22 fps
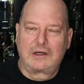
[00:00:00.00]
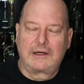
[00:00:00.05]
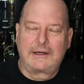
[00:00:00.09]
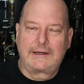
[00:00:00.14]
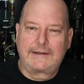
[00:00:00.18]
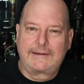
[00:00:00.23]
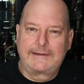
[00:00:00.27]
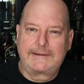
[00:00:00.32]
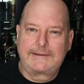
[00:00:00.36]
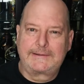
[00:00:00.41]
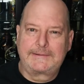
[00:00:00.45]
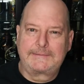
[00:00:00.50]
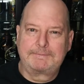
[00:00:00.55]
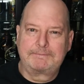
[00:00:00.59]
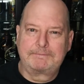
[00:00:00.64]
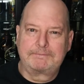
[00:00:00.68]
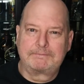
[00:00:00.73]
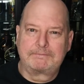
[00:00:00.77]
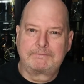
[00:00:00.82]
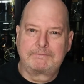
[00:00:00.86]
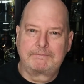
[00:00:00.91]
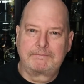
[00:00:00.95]
Um,
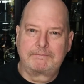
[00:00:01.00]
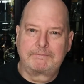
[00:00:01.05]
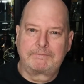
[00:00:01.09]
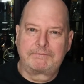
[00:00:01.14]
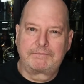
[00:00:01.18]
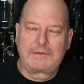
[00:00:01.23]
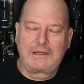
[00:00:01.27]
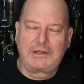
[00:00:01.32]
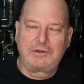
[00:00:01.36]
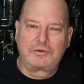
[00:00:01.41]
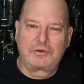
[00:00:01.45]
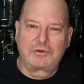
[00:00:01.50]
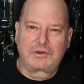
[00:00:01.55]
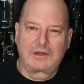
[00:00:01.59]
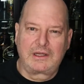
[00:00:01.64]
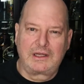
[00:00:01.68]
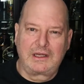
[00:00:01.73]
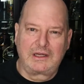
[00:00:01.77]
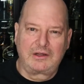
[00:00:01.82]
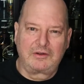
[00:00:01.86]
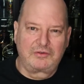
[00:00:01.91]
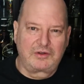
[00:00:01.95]
these are
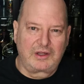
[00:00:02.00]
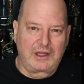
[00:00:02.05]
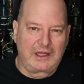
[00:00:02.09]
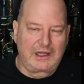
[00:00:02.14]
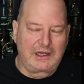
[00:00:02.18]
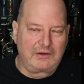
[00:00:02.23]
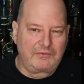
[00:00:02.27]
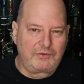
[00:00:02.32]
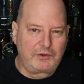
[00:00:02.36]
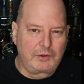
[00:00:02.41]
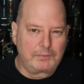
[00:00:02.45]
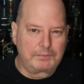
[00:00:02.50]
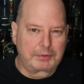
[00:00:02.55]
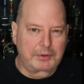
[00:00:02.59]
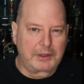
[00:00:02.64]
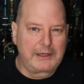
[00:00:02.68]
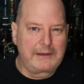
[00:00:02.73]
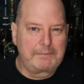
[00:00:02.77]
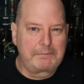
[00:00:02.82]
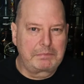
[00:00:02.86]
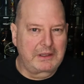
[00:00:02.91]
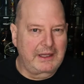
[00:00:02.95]
things that if you
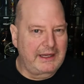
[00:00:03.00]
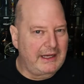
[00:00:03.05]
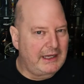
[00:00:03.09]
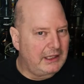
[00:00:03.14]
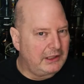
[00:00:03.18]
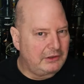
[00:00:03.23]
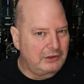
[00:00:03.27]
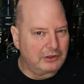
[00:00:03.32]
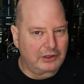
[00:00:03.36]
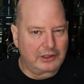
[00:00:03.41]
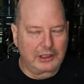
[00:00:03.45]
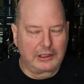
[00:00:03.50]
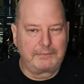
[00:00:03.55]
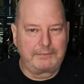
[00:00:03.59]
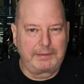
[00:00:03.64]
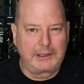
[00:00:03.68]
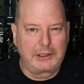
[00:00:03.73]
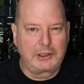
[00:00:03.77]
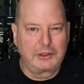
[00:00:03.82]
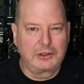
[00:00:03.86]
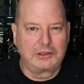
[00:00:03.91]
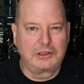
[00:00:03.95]
pre-plan, you're going to
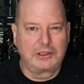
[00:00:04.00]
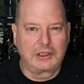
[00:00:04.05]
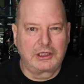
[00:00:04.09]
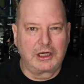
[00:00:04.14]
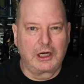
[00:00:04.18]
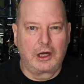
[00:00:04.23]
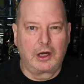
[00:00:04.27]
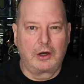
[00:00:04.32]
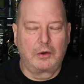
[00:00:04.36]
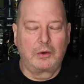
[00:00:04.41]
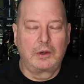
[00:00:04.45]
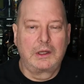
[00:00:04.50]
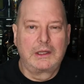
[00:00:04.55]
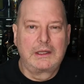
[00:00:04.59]
be good to go.